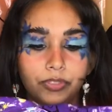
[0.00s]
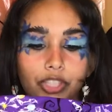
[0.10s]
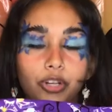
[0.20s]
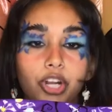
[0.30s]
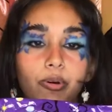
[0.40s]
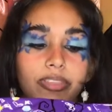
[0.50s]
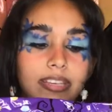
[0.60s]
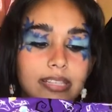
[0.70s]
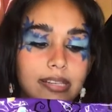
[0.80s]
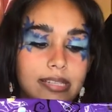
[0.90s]
Don't know what
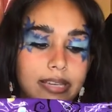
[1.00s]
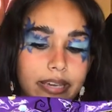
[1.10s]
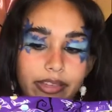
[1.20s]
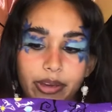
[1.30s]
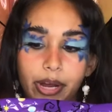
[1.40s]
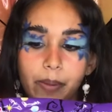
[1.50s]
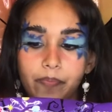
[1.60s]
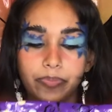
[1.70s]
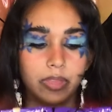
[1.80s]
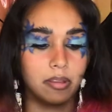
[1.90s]
this is either,
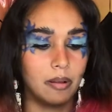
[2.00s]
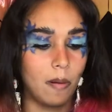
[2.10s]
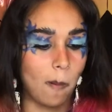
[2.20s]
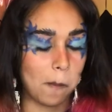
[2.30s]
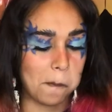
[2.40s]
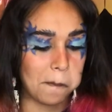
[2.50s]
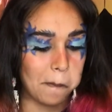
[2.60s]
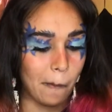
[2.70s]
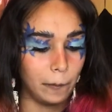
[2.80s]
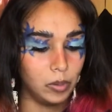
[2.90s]

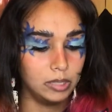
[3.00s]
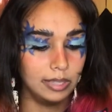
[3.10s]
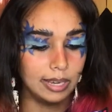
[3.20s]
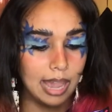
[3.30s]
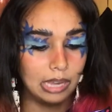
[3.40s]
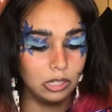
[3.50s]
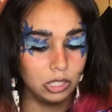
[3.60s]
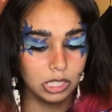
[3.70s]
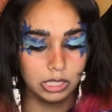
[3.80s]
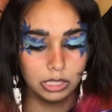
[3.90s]
but they kind of
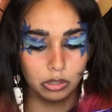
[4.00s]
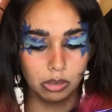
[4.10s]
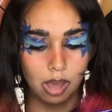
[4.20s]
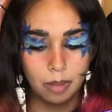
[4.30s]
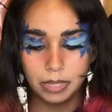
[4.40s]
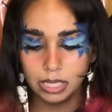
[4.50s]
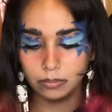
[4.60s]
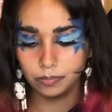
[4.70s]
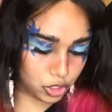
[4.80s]
look a little gummy.